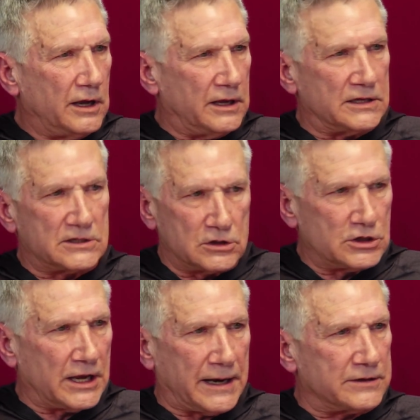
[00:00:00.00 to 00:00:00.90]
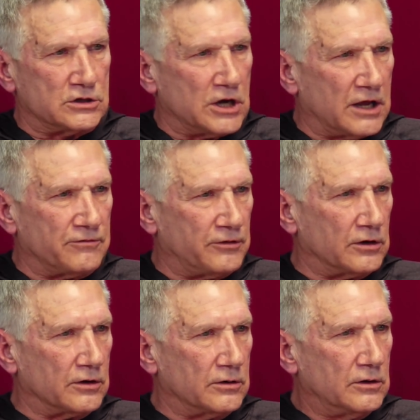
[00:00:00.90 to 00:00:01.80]
And this is a shout out to John
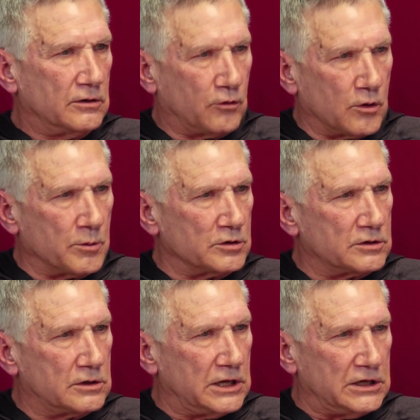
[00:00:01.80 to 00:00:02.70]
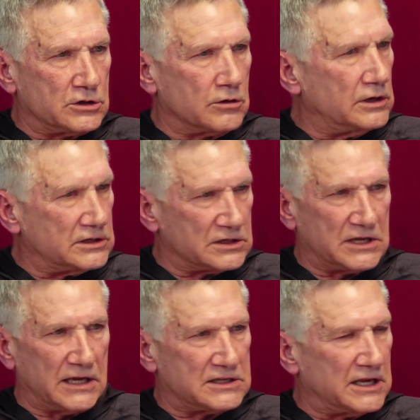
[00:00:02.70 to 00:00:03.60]
Fuller, former teacher. He's a
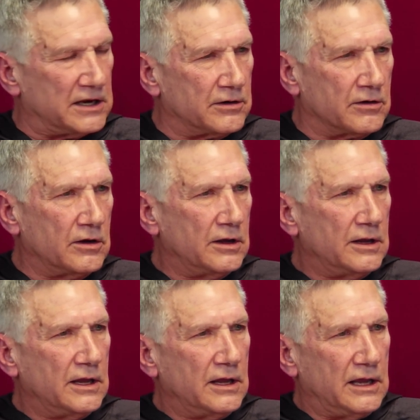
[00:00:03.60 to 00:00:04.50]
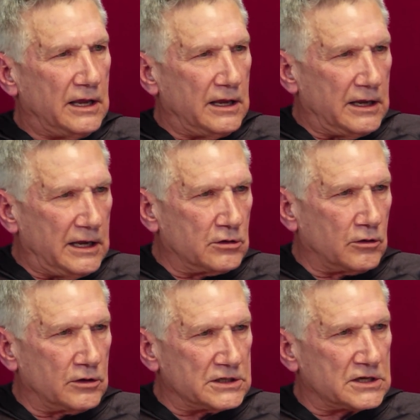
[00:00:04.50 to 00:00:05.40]
state senator. He
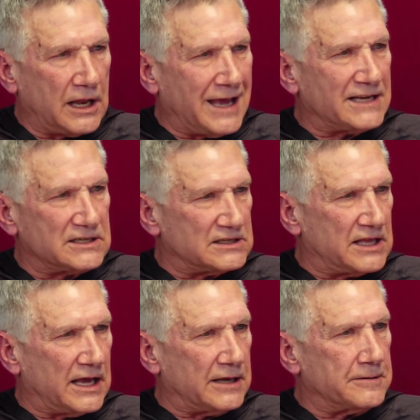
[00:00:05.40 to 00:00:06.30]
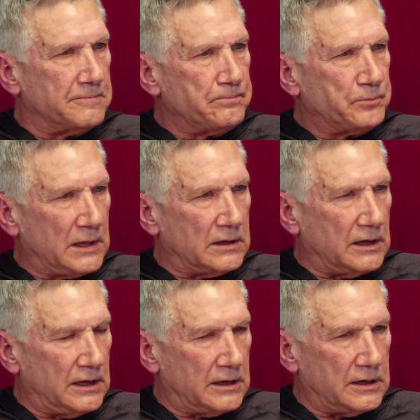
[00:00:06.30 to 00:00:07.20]
told his classes that
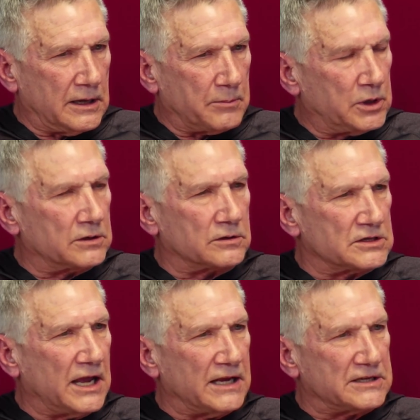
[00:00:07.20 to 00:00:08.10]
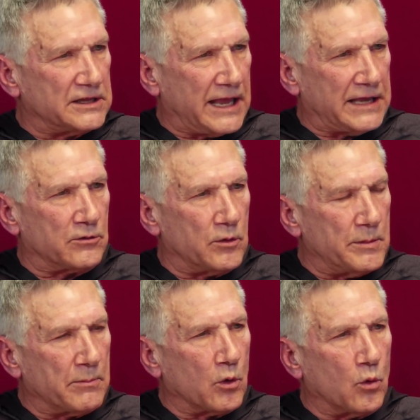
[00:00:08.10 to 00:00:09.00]
in political science that they had to
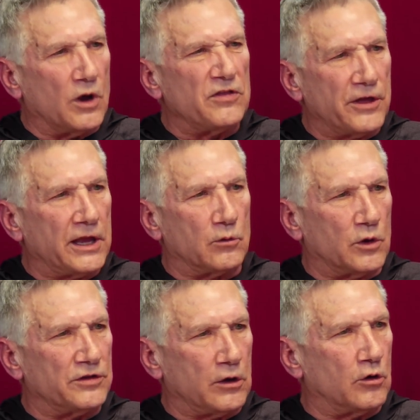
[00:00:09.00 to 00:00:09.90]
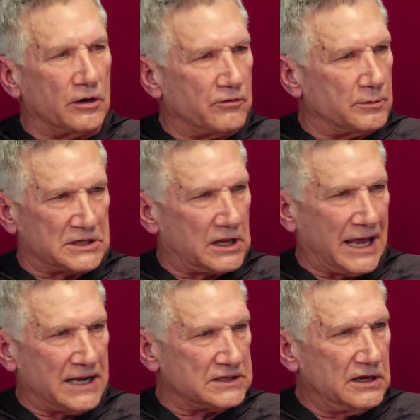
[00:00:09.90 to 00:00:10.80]
remember one thing and one thing only from his
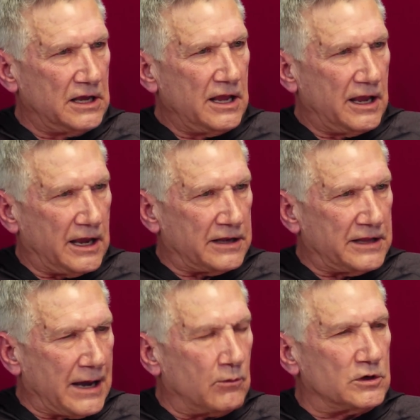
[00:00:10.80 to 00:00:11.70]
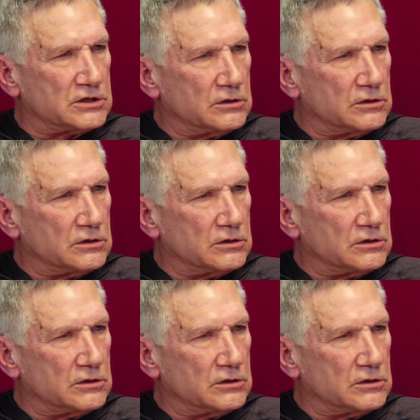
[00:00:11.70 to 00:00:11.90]
class, and that was,